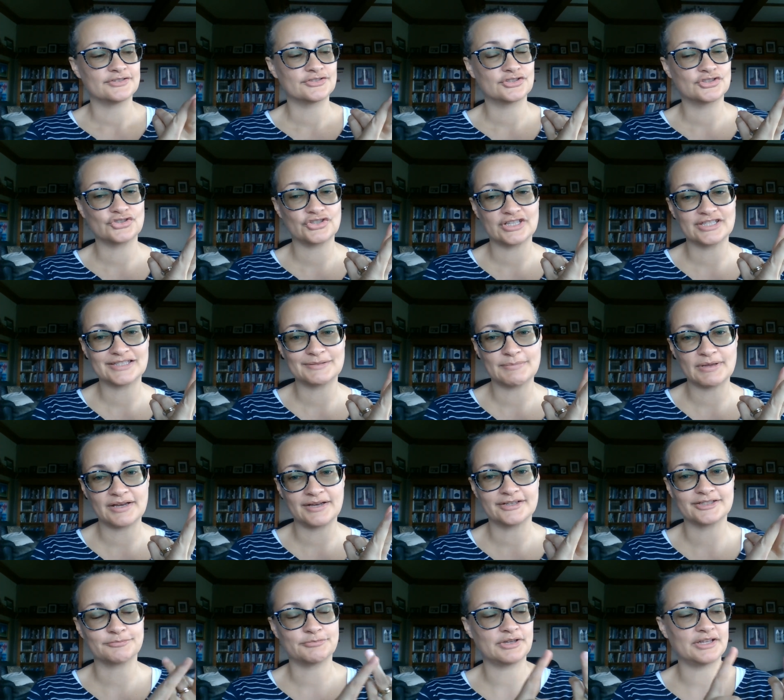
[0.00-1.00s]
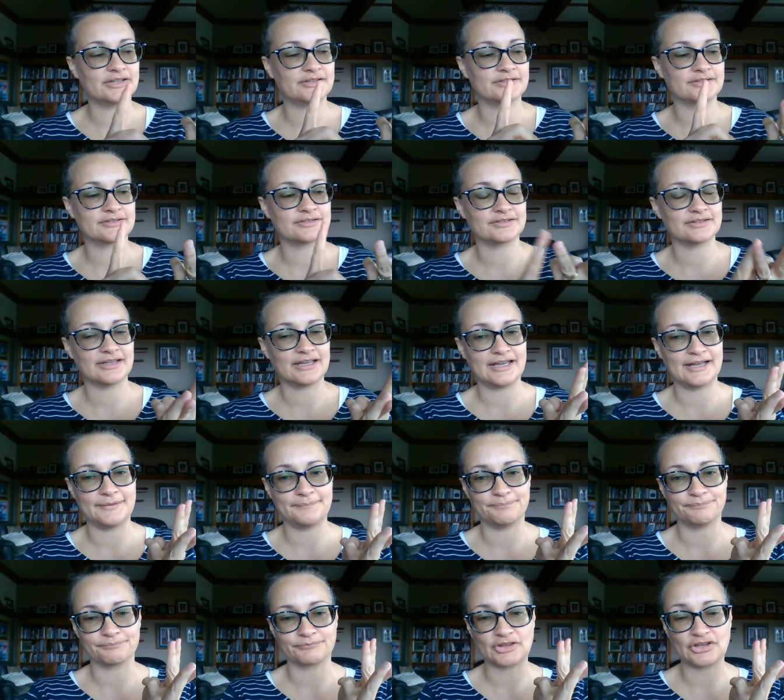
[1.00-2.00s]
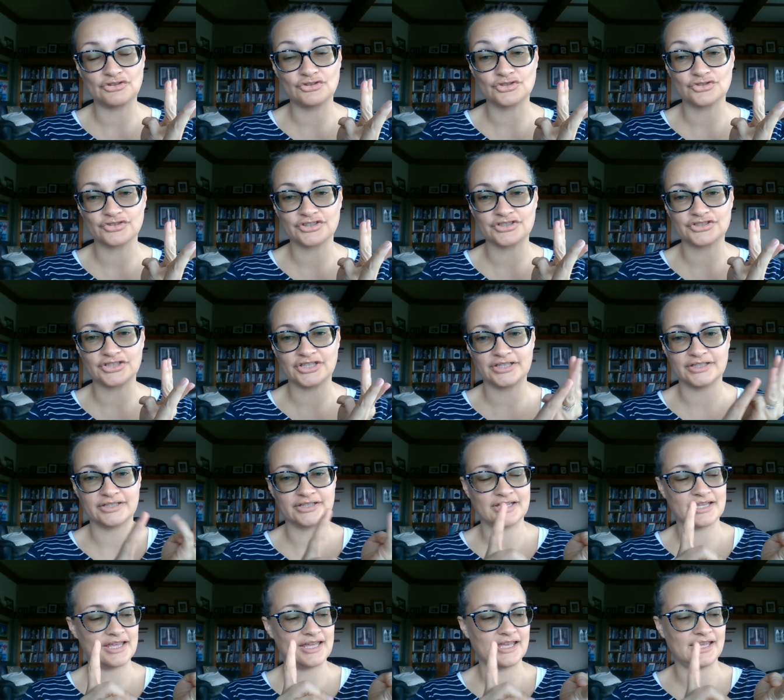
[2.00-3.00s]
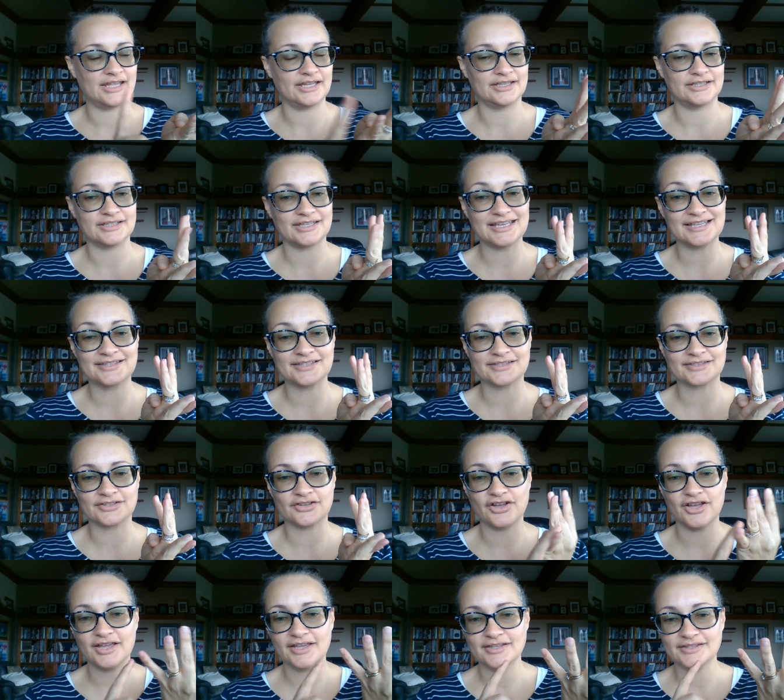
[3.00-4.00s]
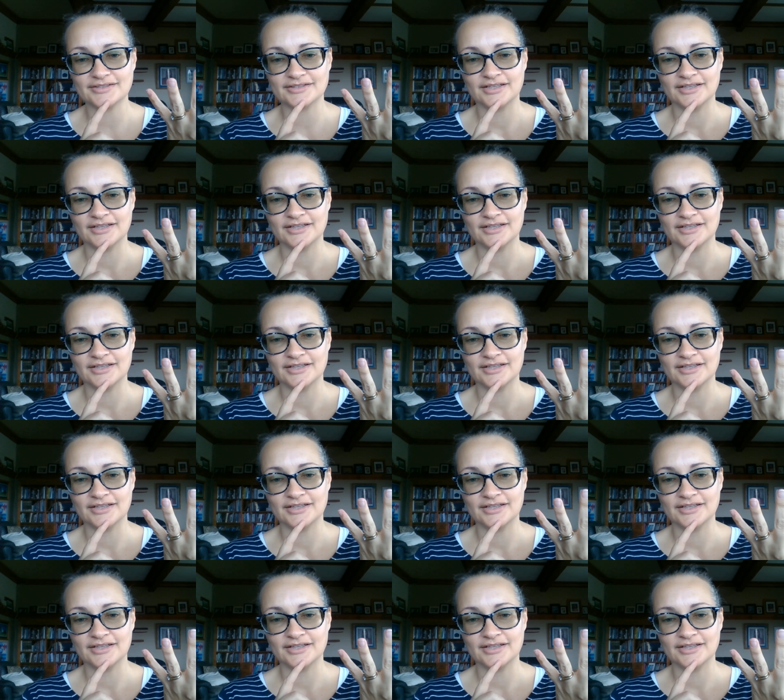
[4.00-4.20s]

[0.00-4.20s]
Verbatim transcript: stress management, um, nutrition, and exercise.